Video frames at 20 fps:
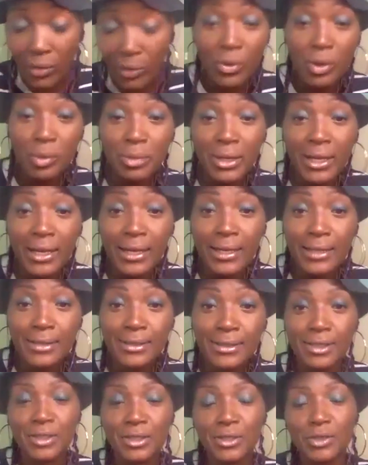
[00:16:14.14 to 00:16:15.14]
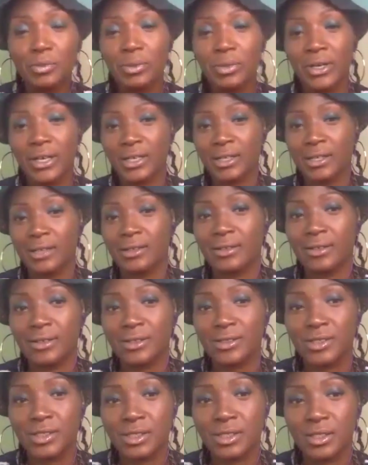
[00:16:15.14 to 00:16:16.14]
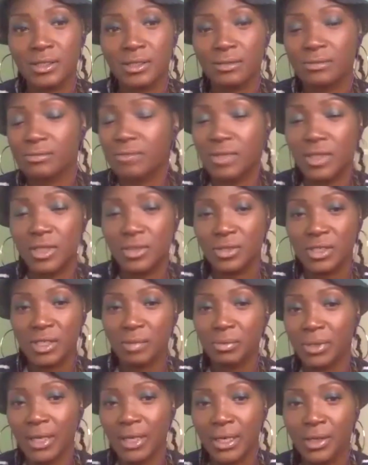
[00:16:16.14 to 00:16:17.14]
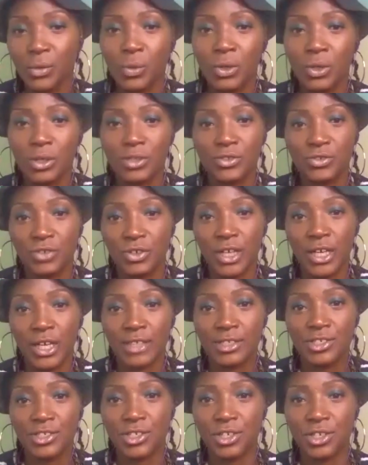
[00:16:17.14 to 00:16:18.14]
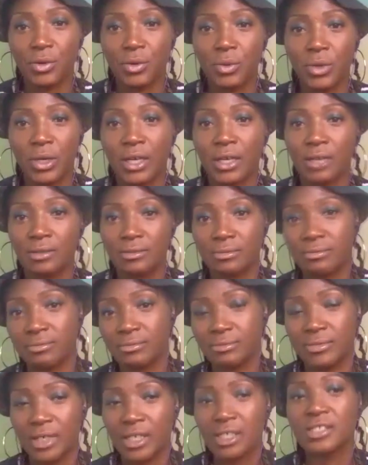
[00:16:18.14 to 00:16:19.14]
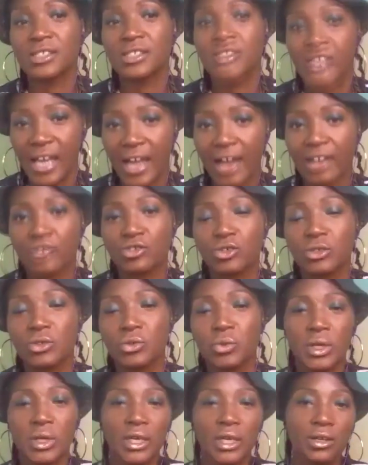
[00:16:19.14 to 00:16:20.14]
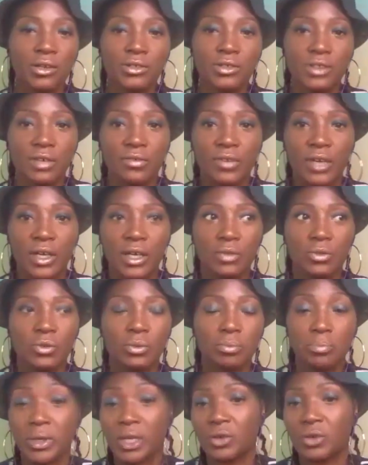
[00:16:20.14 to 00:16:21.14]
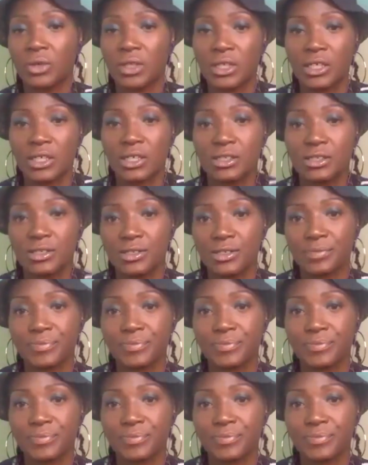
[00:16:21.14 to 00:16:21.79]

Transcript: we're planning to do, but there's, something in the works for next year when it is the actual 20 years of it being released.